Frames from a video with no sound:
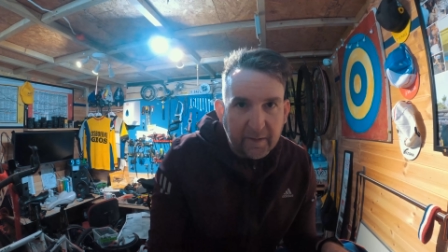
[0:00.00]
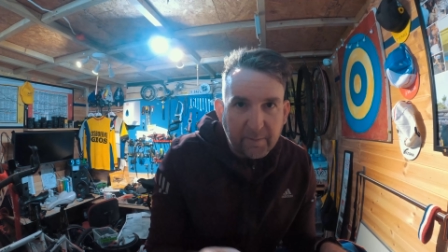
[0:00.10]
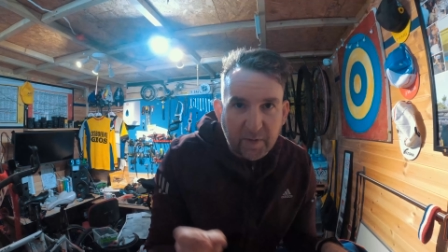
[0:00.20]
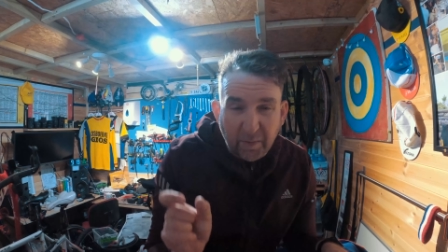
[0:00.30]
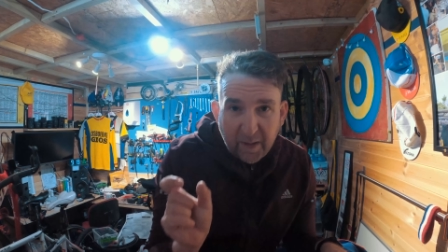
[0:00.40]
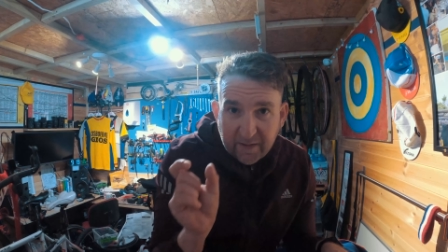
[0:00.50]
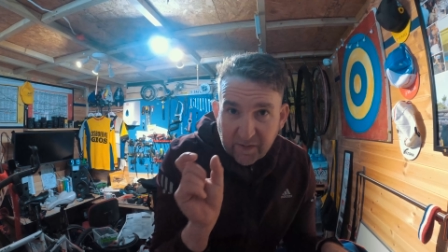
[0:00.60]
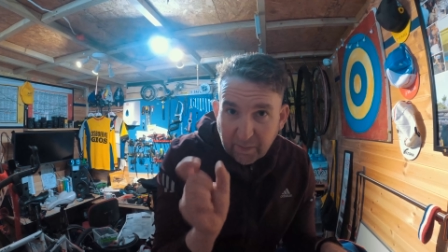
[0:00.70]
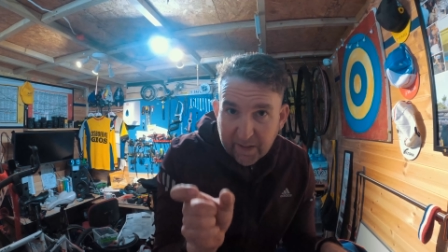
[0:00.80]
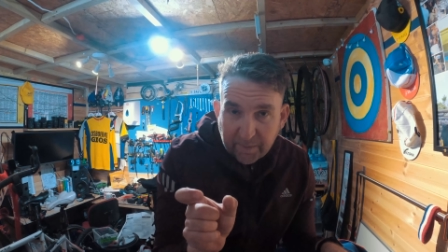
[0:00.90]
I think between
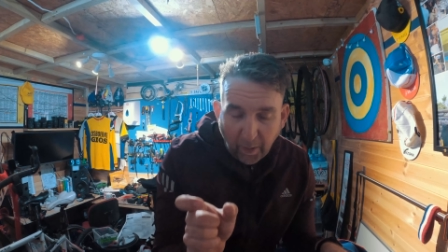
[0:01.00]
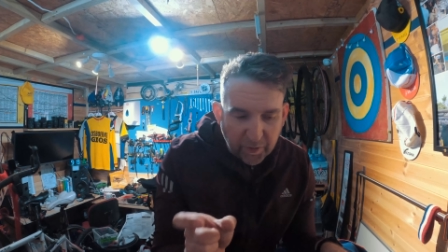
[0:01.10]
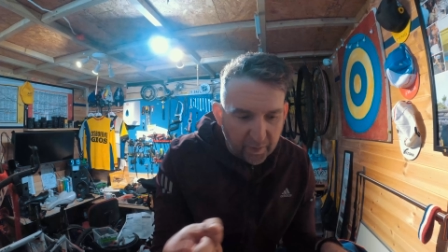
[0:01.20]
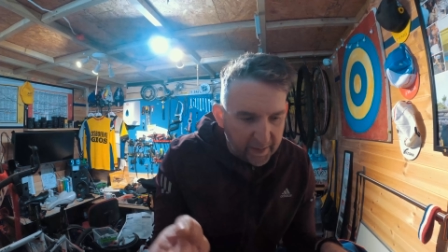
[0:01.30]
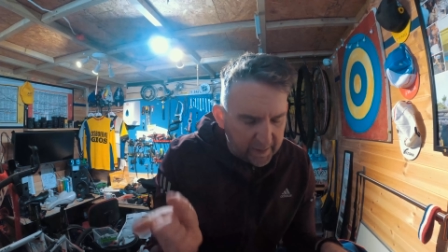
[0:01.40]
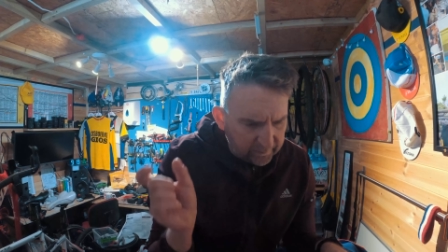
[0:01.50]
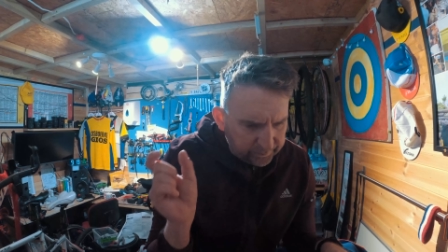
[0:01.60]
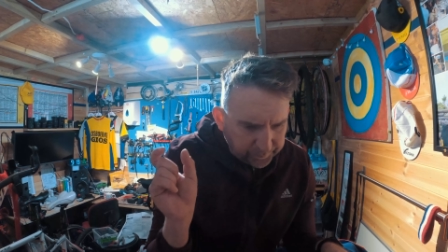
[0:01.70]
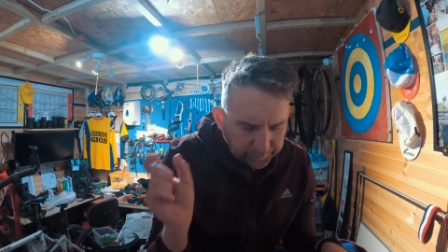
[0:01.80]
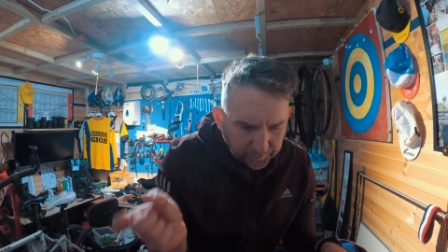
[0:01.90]
sweet spot
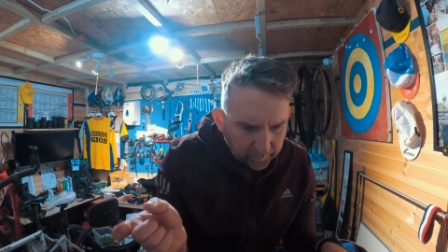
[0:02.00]
training